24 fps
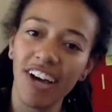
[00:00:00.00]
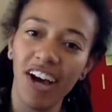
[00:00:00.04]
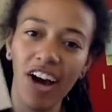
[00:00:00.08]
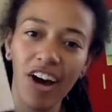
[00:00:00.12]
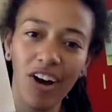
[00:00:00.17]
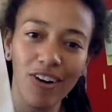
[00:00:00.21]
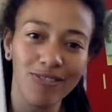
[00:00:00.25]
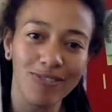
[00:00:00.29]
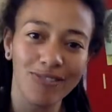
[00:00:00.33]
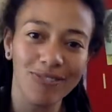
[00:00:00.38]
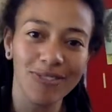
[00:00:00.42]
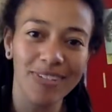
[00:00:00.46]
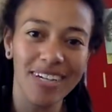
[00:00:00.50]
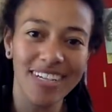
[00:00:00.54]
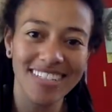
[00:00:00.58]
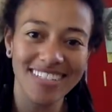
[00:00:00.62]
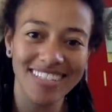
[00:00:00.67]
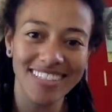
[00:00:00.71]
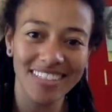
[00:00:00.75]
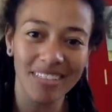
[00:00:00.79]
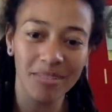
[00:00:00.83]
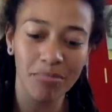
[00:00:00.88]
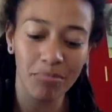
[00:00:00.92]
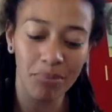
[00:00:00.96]
Oh, you guys
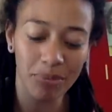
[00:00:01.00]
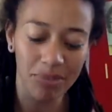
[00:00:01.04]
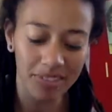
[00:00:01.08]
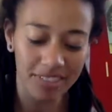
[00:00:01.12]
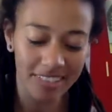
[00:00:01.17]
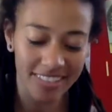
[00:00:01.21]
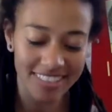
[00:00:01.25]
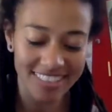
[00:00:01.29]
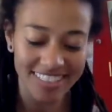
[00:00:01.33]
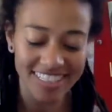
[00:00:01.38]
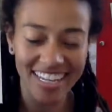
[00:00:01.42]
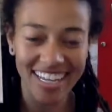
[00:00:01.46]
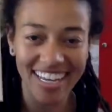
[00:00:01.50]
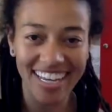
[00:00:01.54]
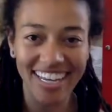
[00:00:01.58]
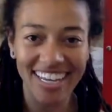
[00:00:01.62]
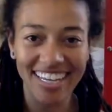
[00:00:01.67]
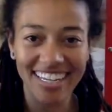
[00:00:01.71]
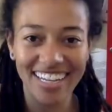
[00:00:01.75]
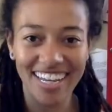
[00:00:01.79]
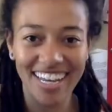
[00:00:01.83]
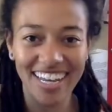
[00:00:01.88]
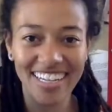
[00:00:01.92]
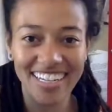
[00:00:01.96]
get the boring
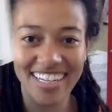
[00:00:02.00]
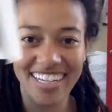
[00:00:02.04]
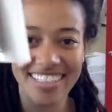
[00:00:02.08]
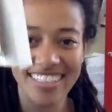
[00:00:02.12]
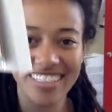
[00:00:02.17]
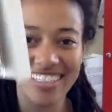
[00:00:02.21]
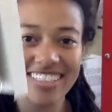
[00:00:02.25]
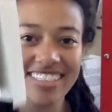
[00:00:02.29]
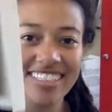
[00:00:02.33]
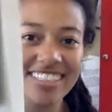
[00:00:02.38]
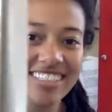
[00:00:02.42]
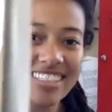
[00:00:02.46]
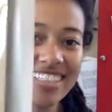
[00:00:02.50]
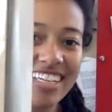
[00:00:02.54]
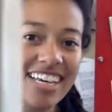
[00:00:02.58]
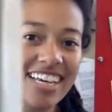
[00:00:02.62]
side. I got the good